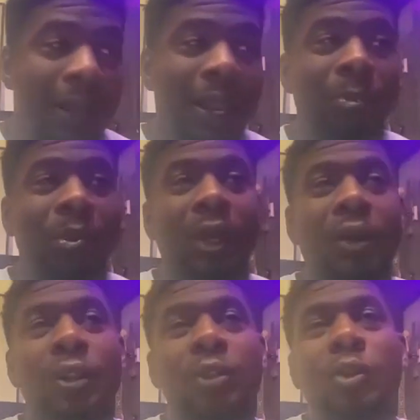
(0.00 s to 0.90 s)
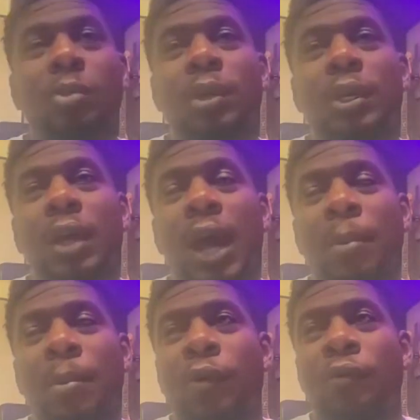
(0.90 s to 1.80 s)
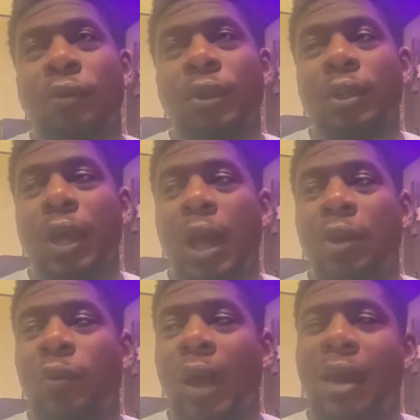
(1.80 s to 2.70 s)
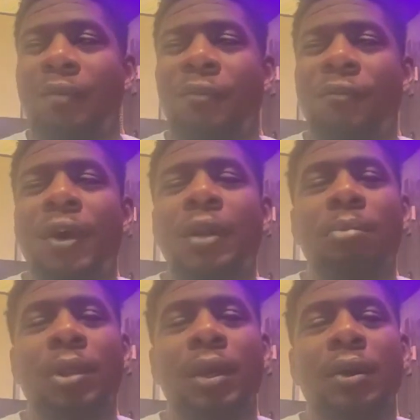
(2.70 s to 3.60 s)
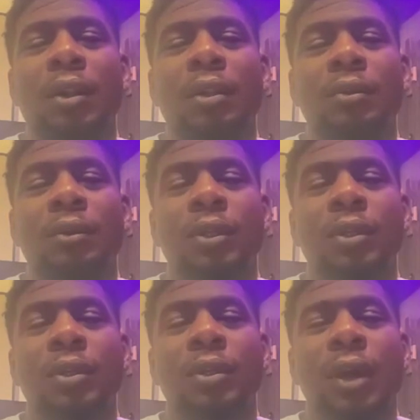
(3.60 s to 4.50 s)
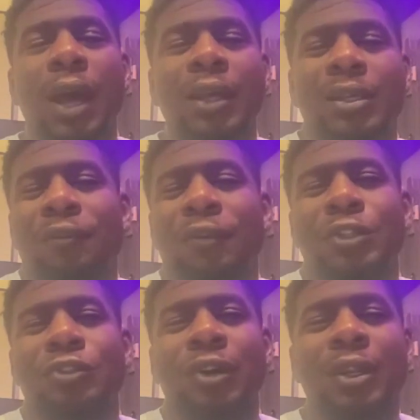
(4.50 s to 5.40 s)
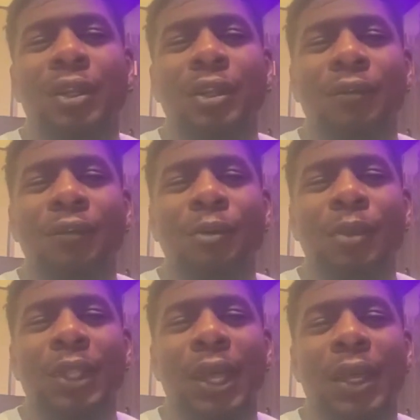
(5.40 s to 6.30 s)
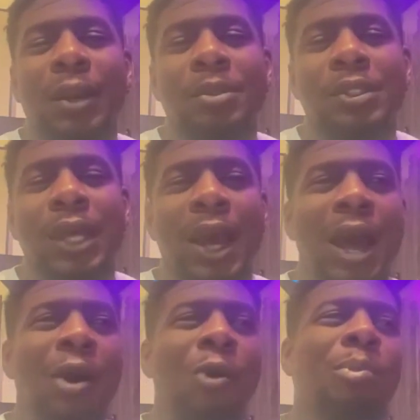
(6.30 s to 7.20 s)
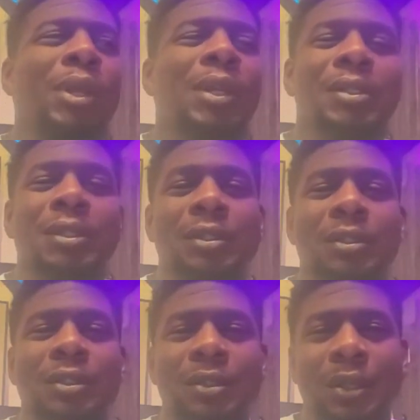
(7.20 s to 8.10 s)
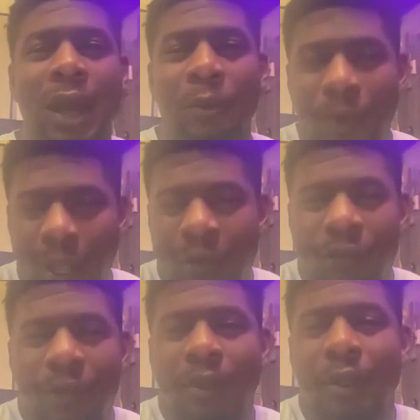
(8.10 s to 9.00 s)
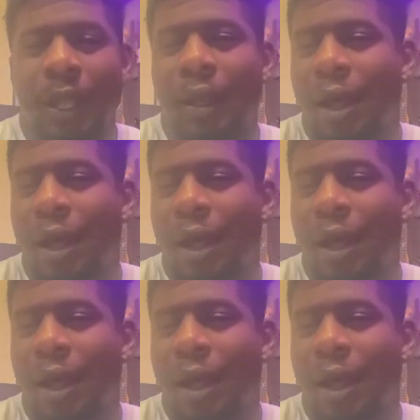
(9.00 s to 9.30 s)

like playing Call of Duty, but I'm over it. I don't have fun playing Call of Duty. I get frustrated. You feel me? Like I'm just like, I don't play this shit. I want to have fun. Like